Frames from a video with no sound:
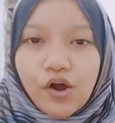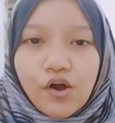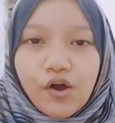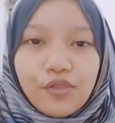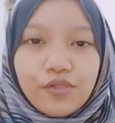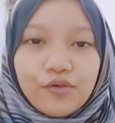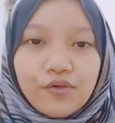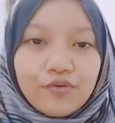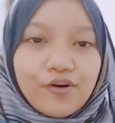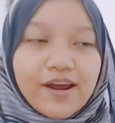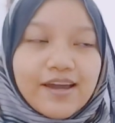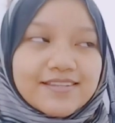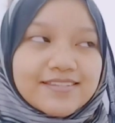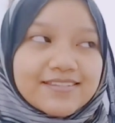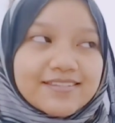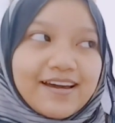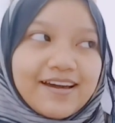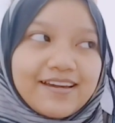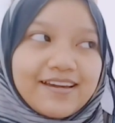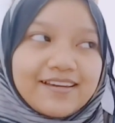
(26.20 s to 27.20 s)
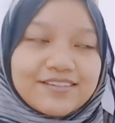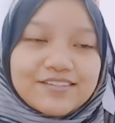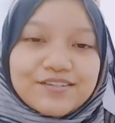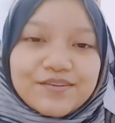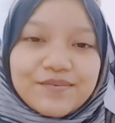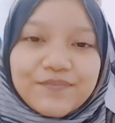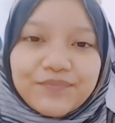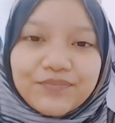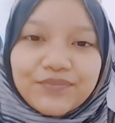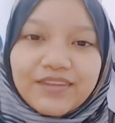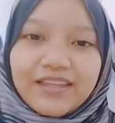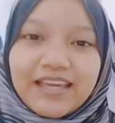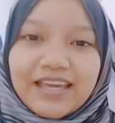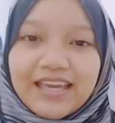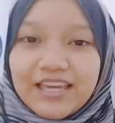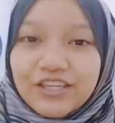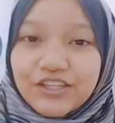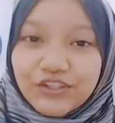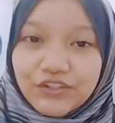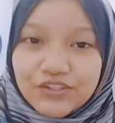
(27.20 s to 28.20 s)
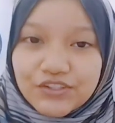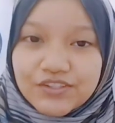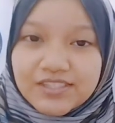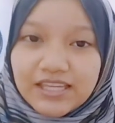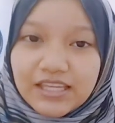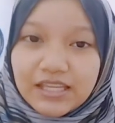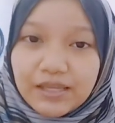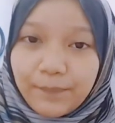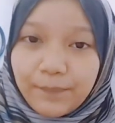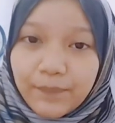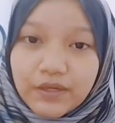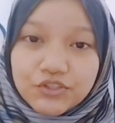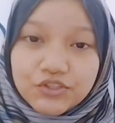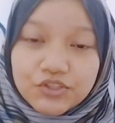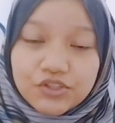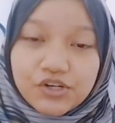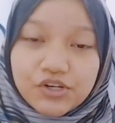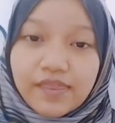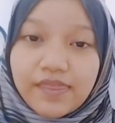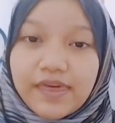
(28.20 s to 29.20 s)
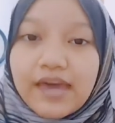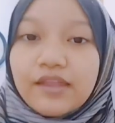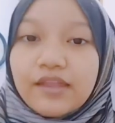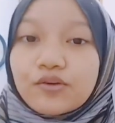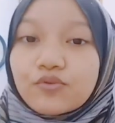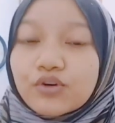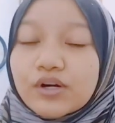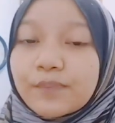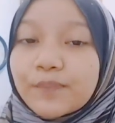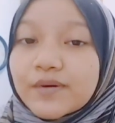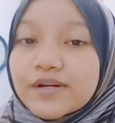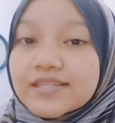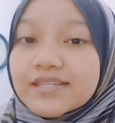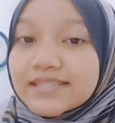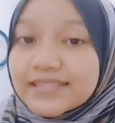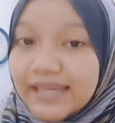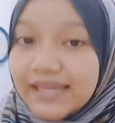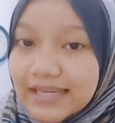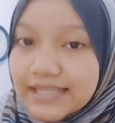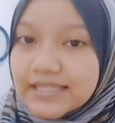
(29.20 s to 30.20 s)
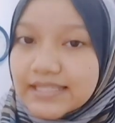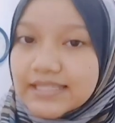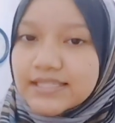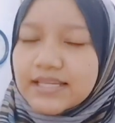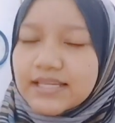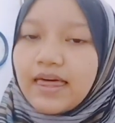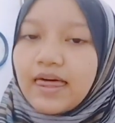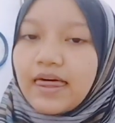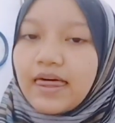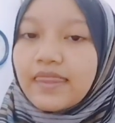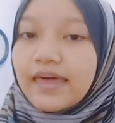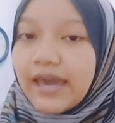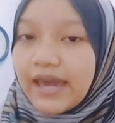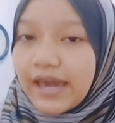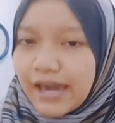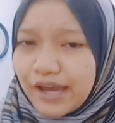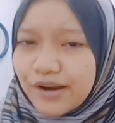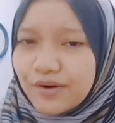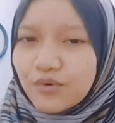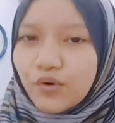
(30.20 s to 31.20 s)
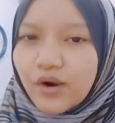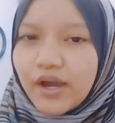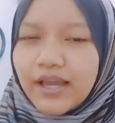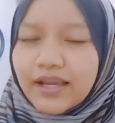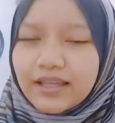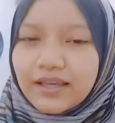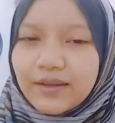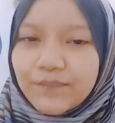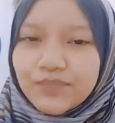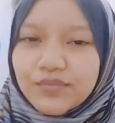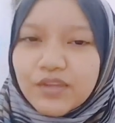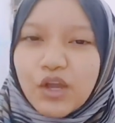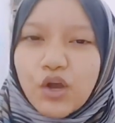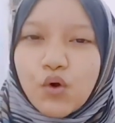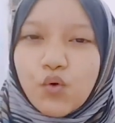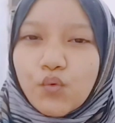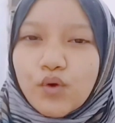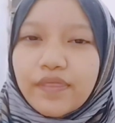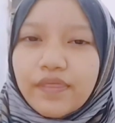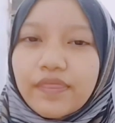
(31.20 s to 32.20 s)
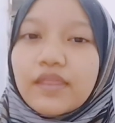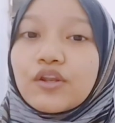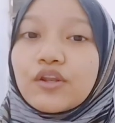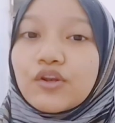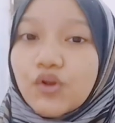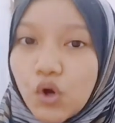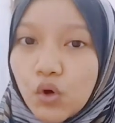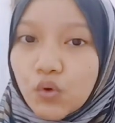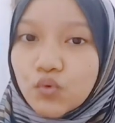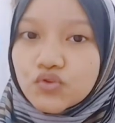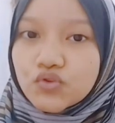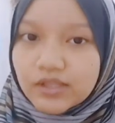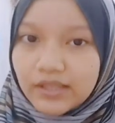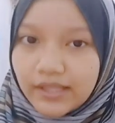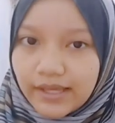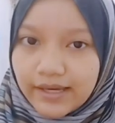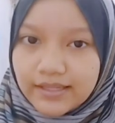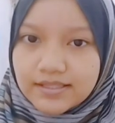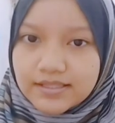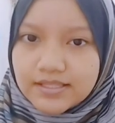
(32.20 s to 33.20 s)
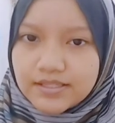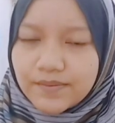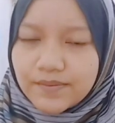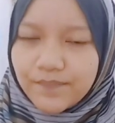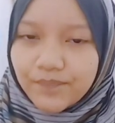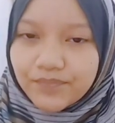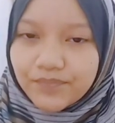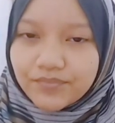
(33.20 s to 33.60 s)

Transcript: On the right side, you can see the picture that represents the handwriting with no slant.